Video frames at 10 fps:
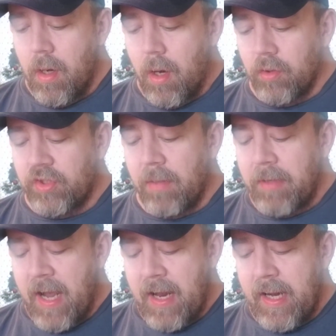Oh, some
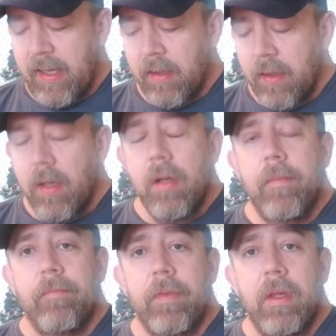guy,
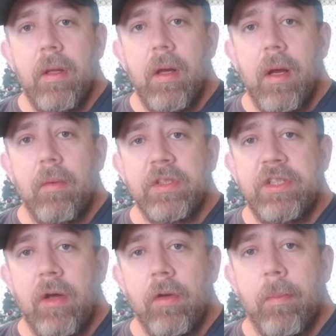I was
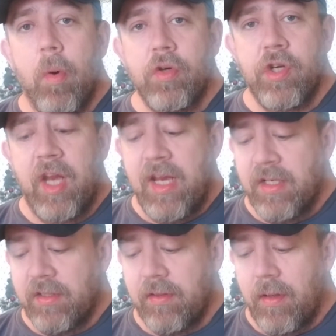selling the
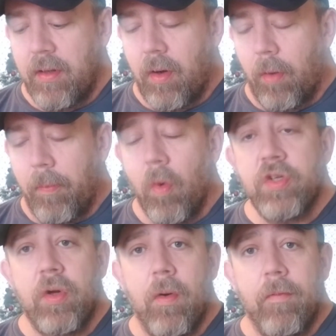Portuguese or
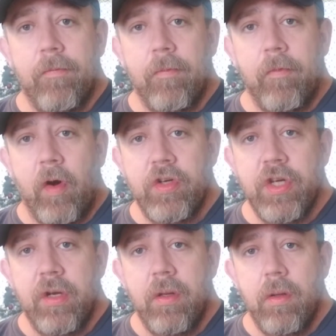Portugal
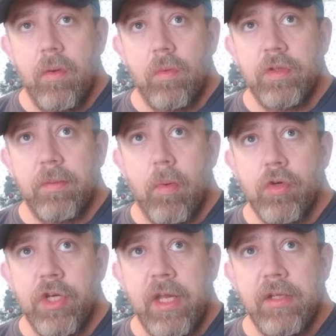version, or was it
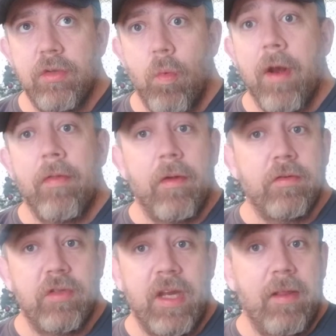Portuguese? One of
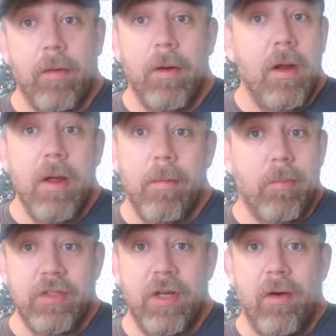those, either
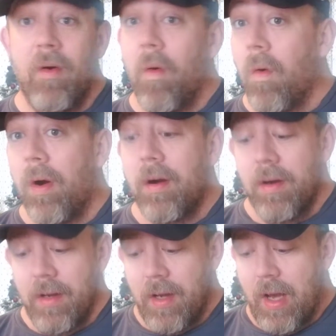Brazil
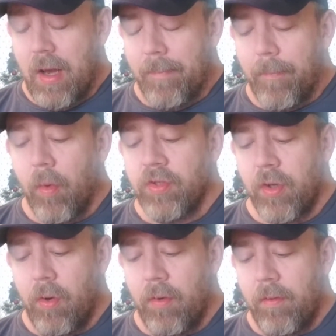or
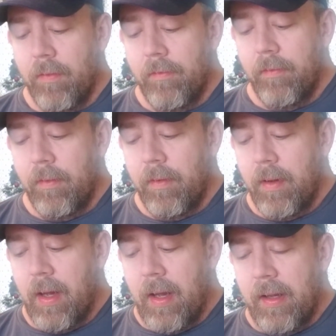Portugal
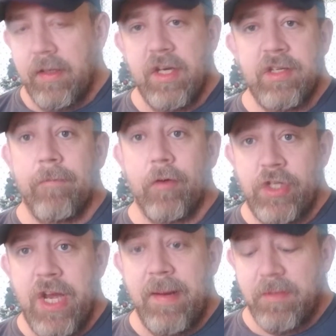edition for
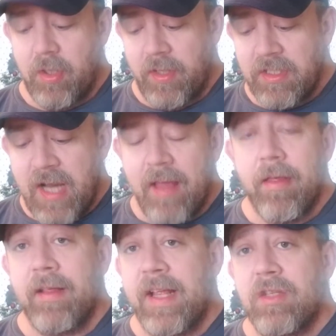cheap. So this guy
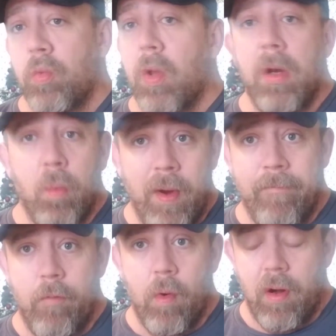thought that's what it
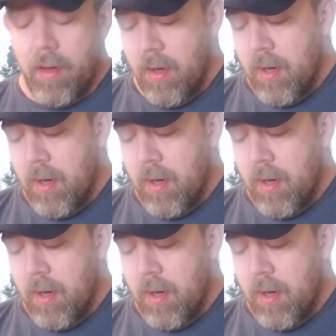went for.